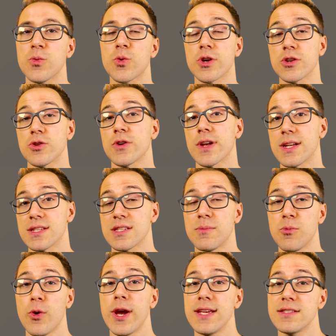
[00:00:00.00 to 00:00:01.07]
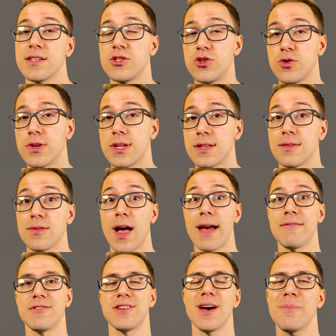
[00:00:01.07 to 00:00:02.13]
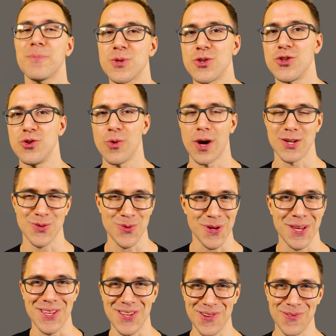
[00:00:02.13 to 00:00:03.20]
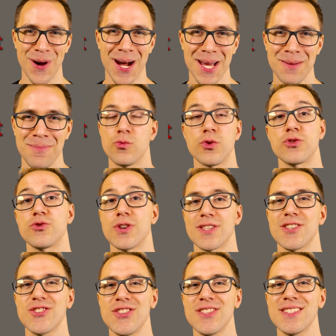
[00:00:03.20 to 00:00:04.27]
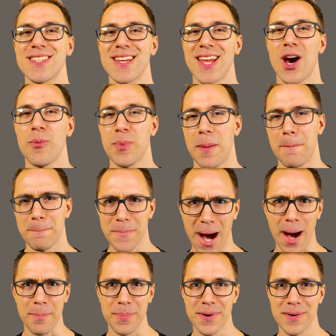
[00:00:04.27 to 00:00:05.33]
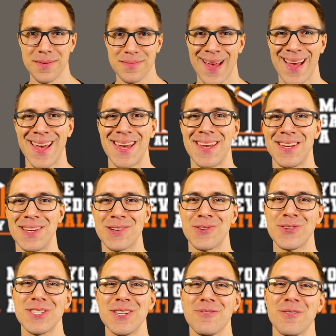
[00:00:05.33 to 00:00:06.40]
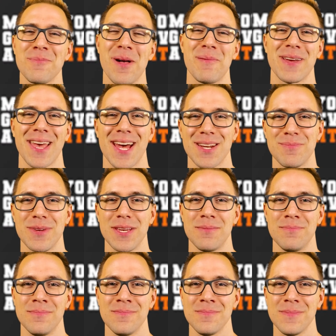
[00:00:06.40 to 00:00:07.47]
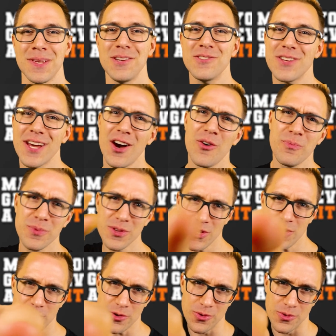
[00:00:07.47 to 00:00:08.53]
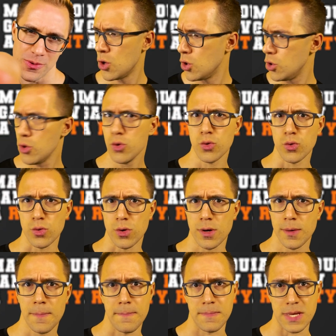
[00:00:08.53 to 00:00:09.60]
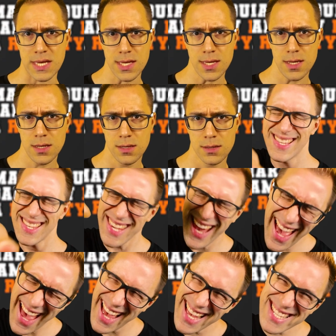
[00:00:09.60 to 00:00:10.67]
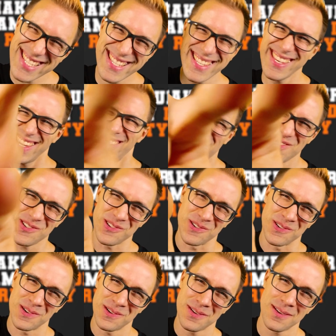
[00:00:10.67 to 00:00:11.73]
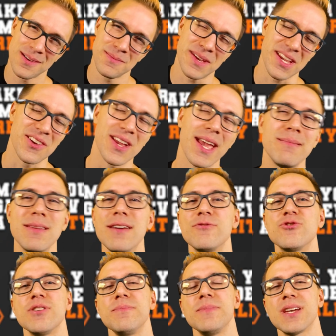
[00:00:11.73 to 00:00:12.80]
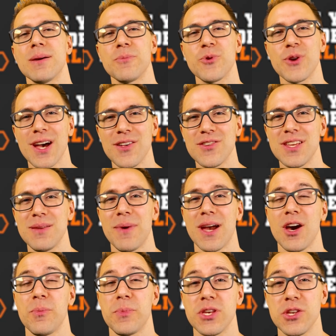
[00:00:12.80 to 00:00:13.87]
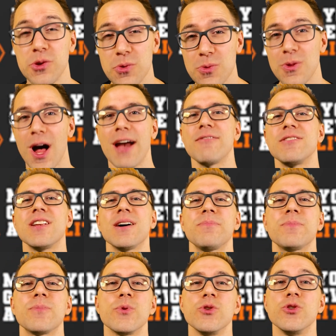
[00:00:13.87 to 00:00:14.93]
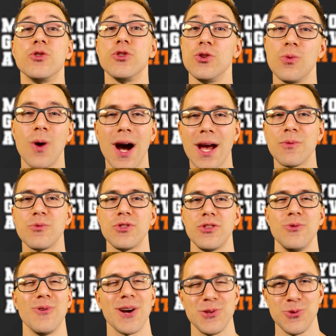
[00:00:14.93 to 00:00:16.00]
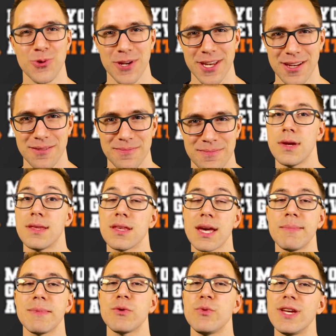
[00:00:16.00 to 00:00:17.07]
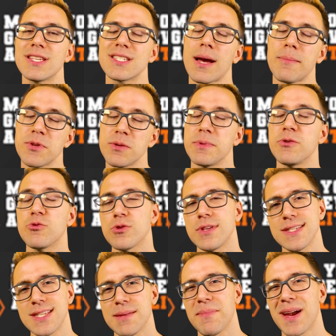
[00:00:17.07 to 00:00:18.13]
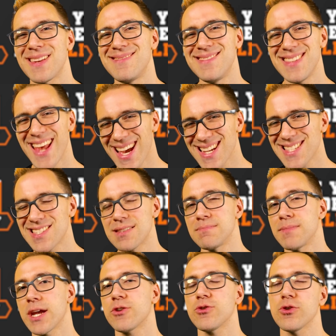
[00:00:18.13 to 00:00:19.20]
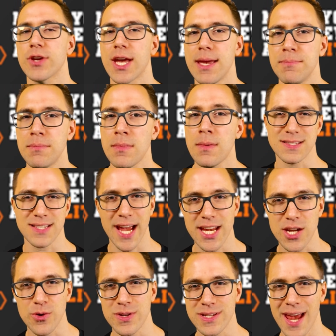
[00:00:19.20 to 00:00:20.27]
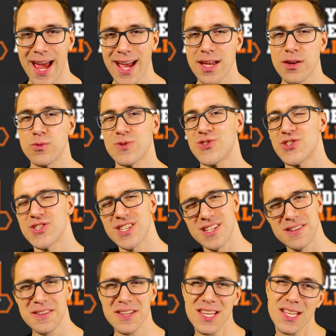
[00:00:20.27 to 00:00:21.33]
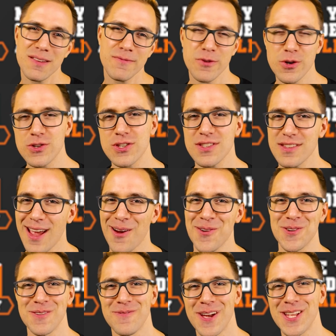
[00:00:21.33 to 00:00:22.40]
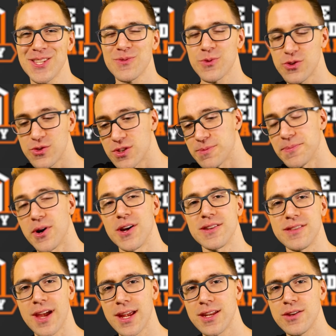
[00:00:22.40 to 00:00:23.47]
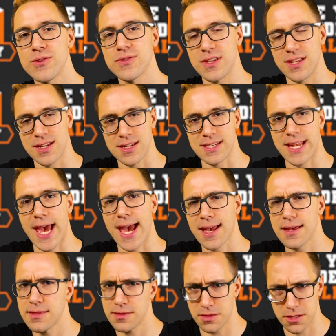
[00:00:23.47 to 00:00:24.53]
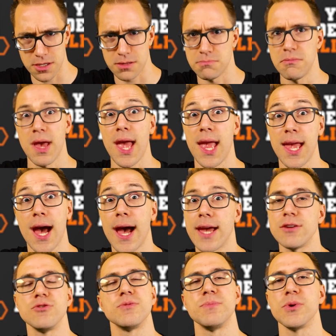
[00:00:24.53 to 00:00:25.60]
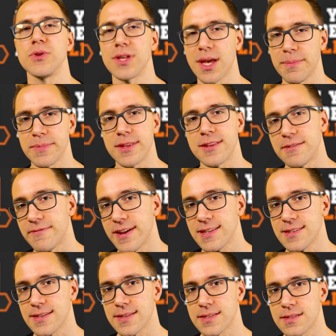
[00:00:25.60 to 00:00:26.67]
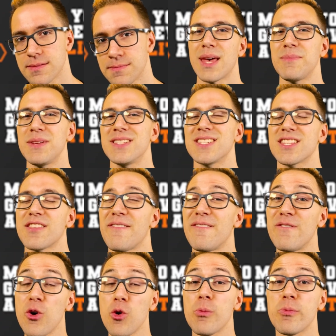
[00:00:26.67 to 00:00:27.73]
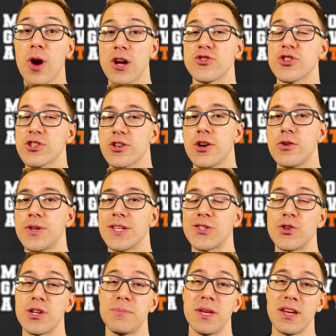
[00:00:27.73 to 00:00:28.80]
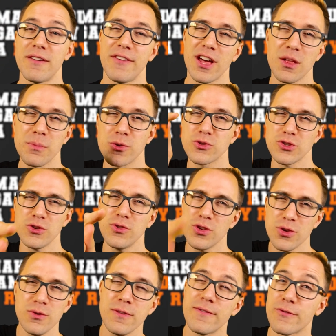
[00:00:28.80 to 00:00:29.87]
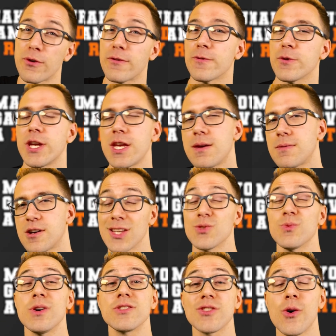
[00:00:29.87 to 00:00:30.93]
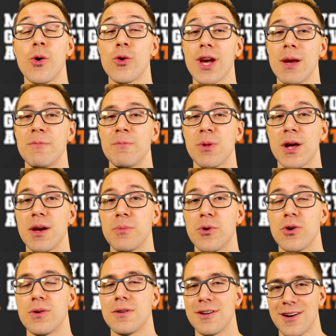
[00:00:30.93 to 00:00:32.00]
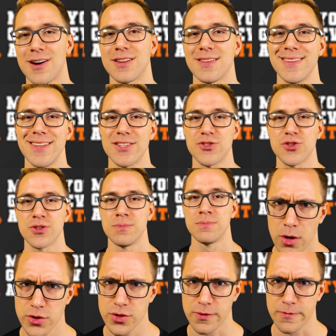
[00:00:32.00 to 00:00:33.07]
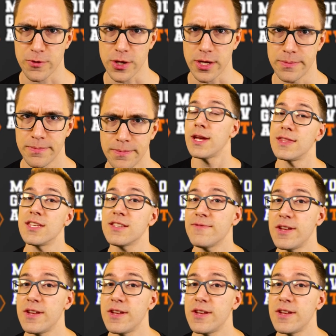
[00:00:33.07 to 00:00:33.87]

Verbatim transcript: we're going to look at some ways that you can liven up your U I Toolkit U I with transitions that help it pop. Hey, Chris here from Llam Academy, here to help you. Who? Me? Yes, you! Make your game dev dream become a reality by helping you liven up your U I with U I Toolkit. In the coming weeks, I'm going to be releasing my next micro game, Dino Attack, which is an inverse tower defense where you spawn dinos and attack the A I who's building up the defenses. That means that the full project code is going to be available to you for free, as well as the whole game playable on itch, also free. In this